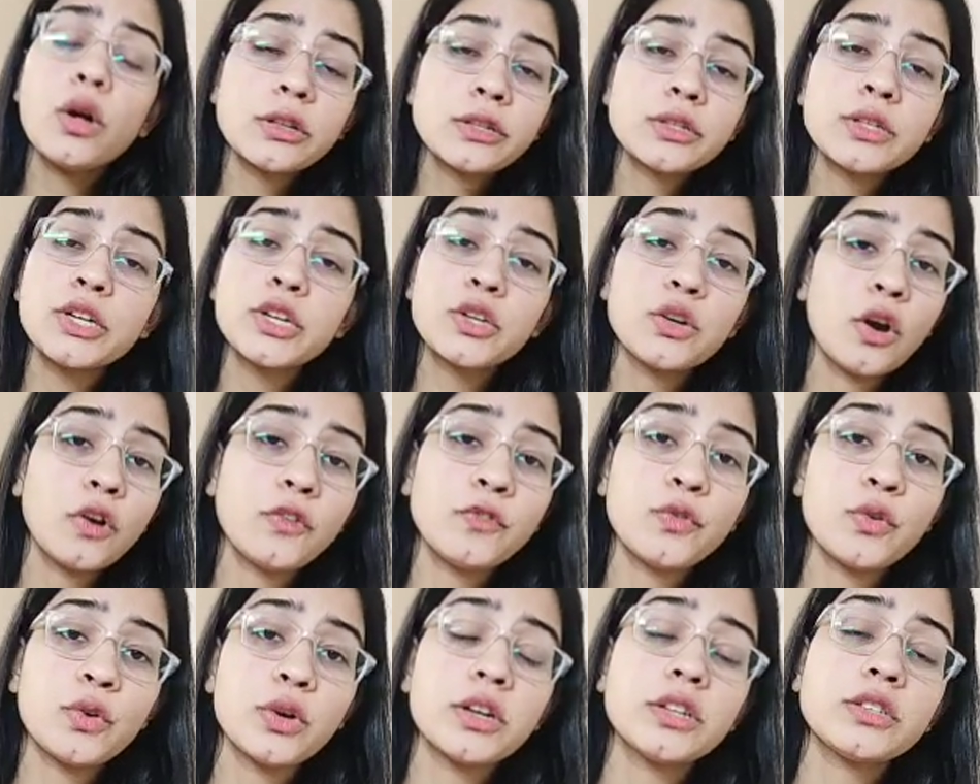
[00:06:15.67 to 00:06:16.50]
They also
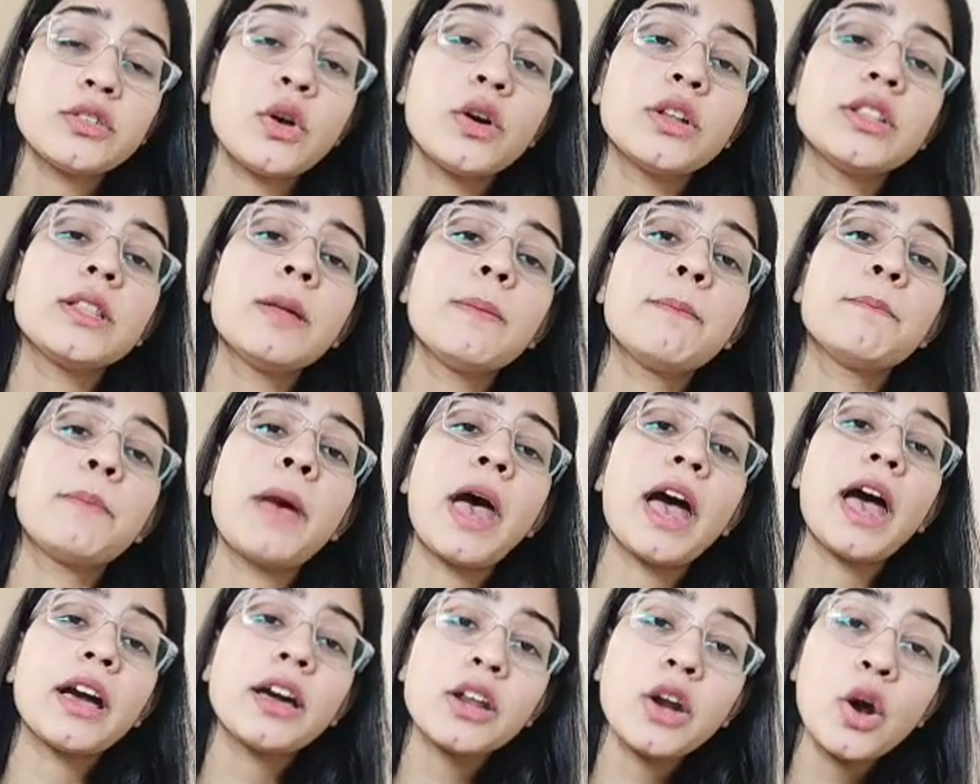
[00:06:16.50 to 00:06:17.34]
did not focus
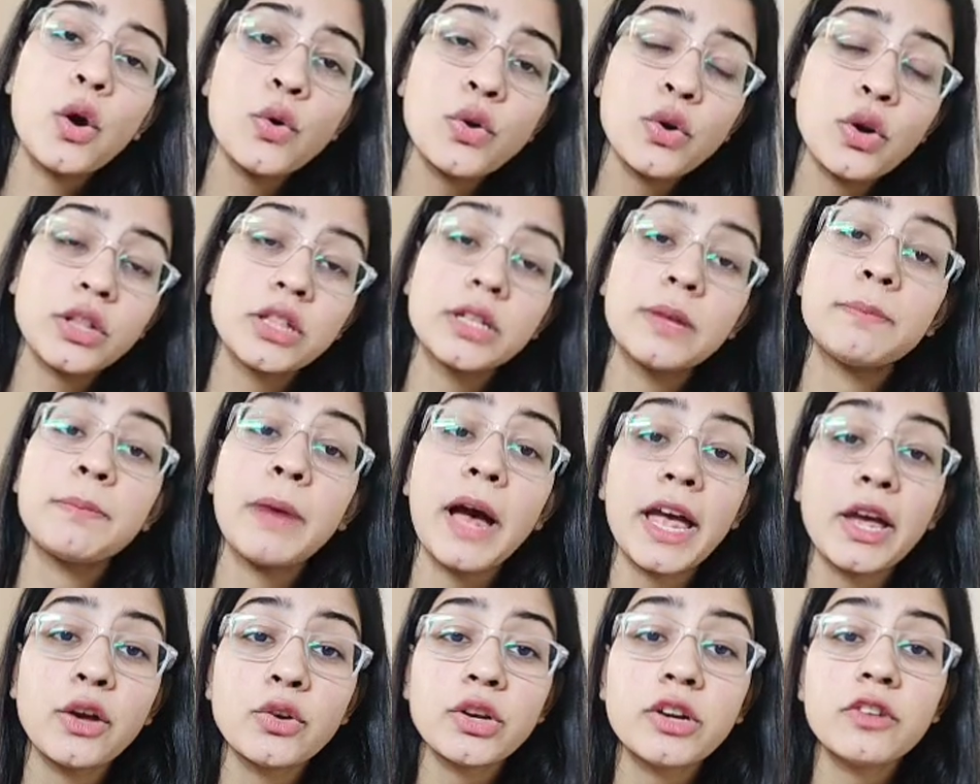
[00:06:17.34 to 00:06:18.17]
on the background,
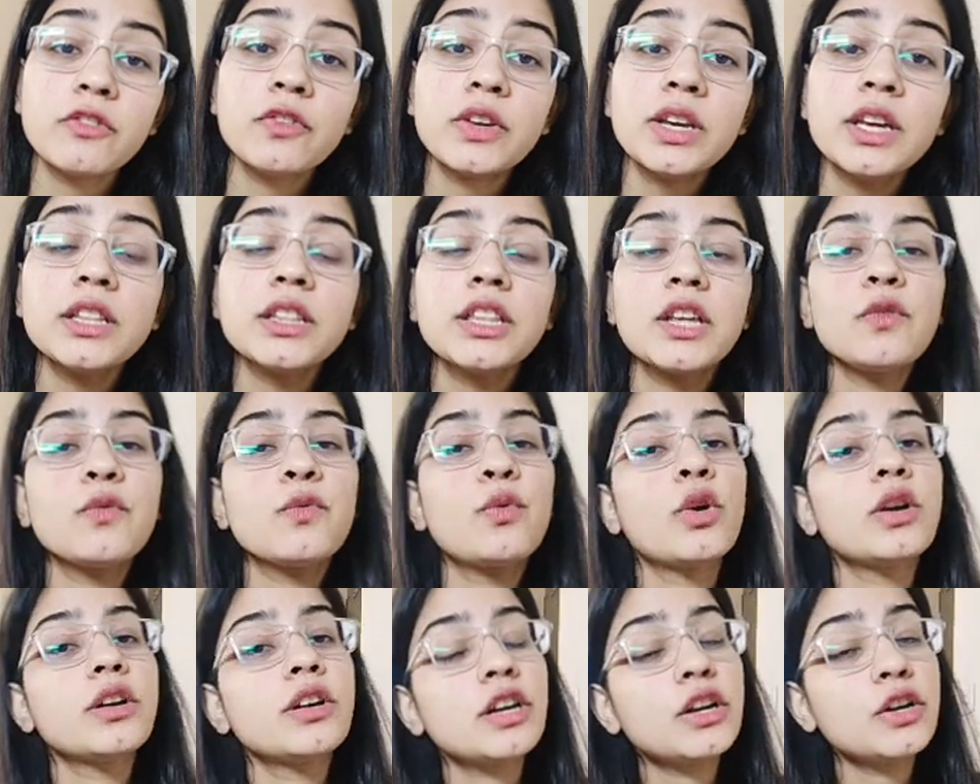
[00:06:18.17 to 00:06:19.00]
on the
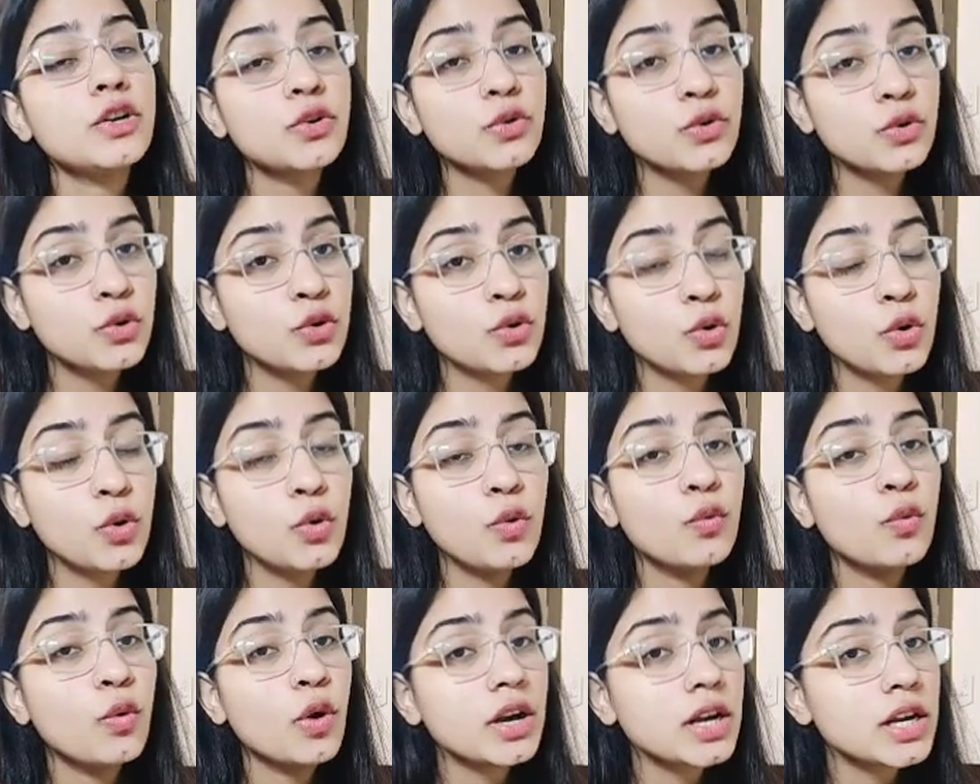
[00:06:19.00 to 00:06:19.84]
biography. They wanted to
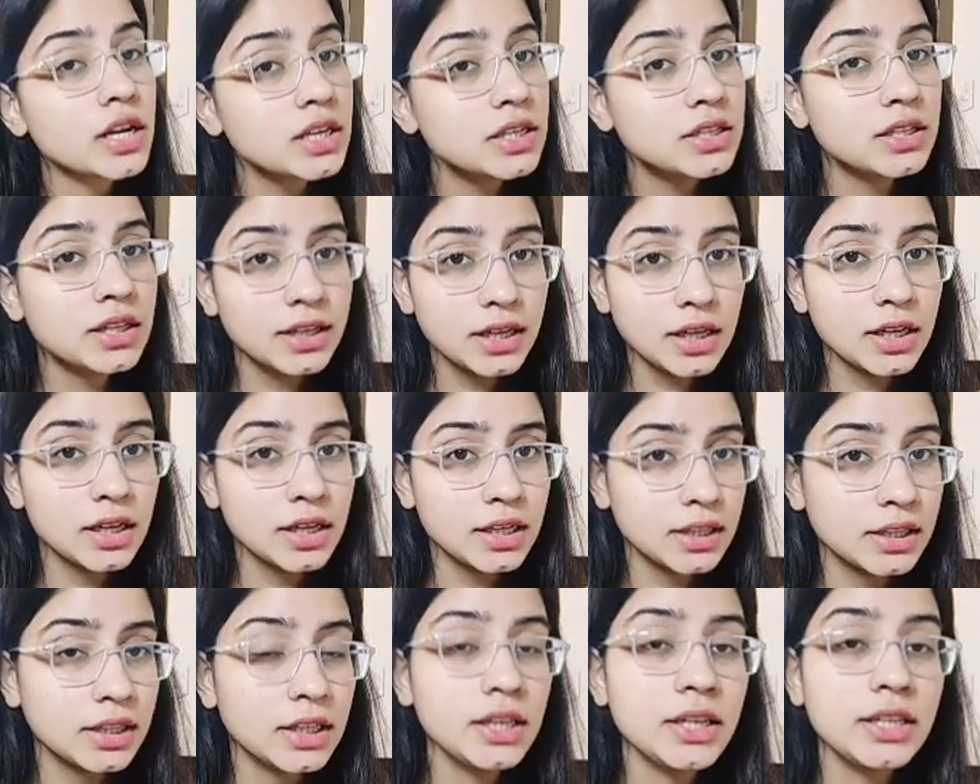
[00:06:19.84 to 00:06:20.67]
know what is
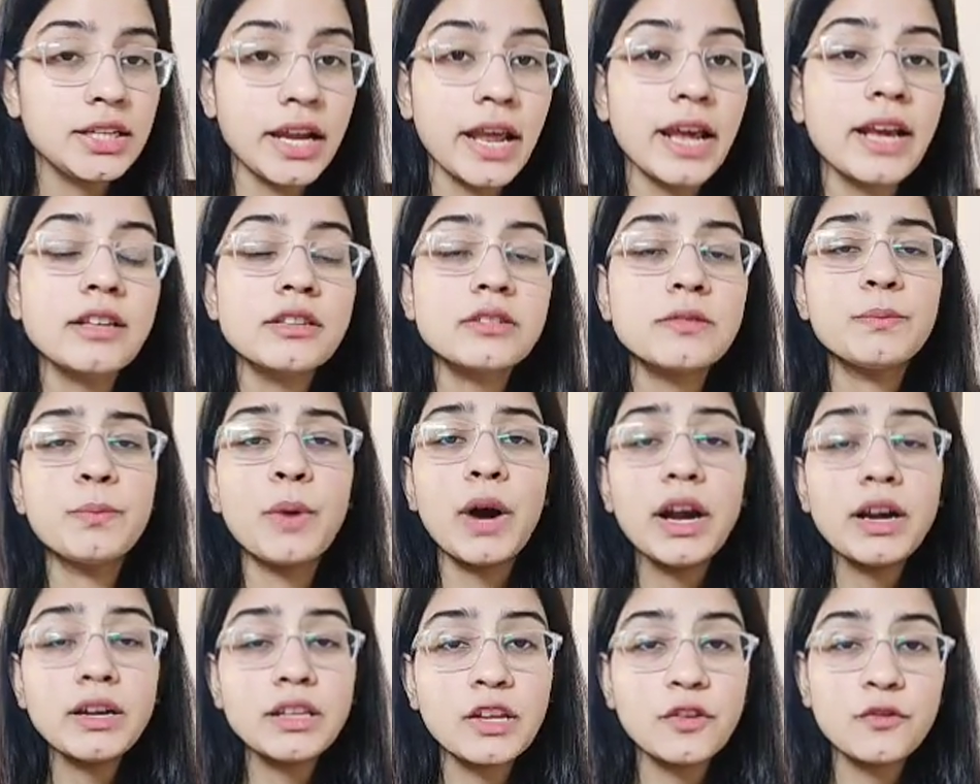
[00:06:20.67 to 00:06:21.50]
written in the
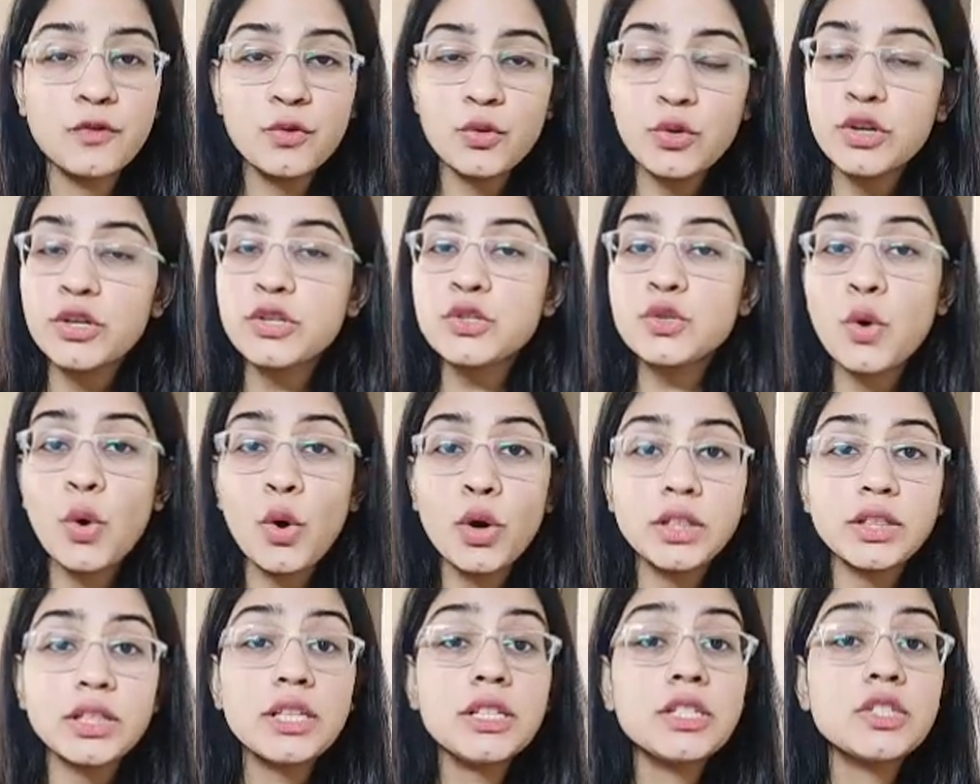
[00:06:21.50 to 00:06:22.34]
text, but they
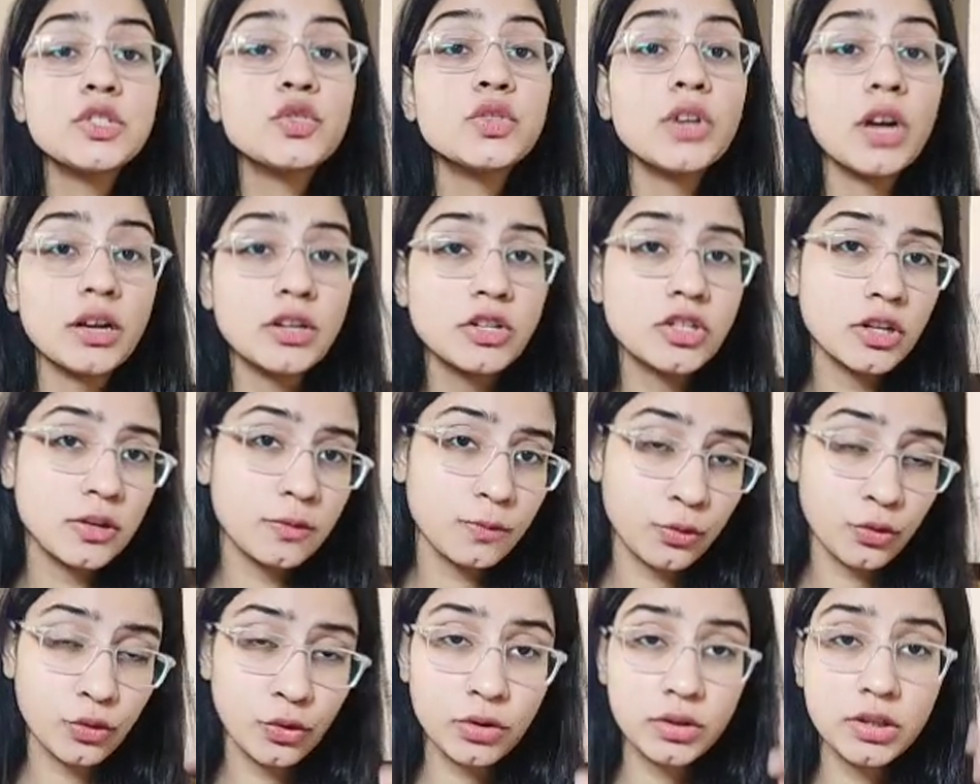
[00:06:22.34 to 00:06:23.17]
focused on the
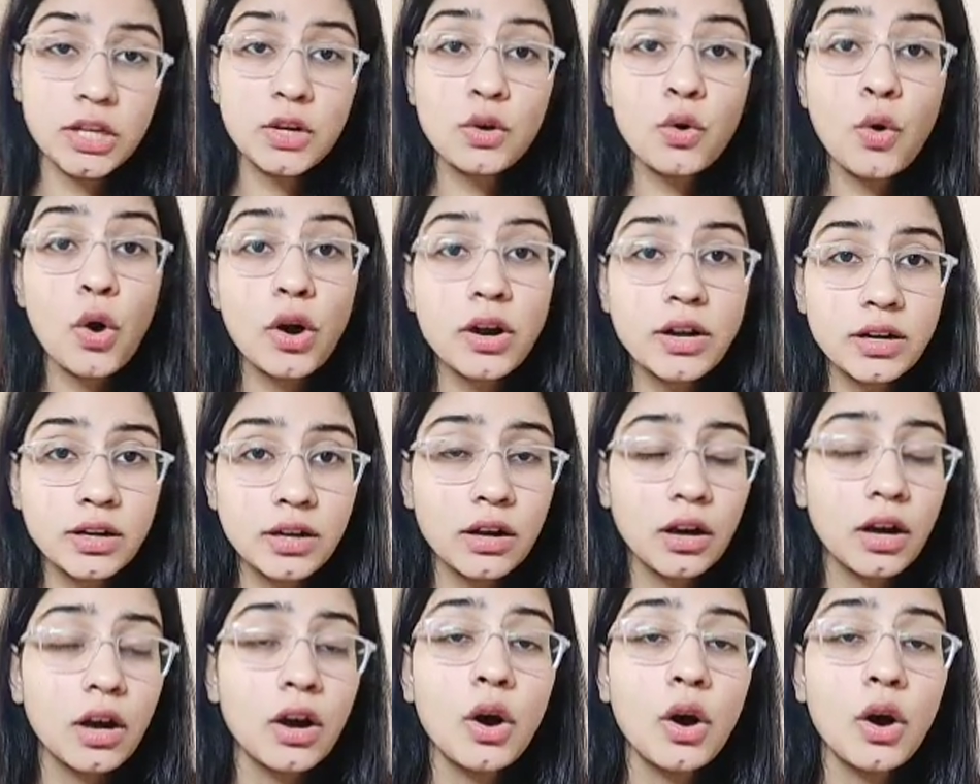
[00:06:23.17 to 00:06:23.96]
structure more, on the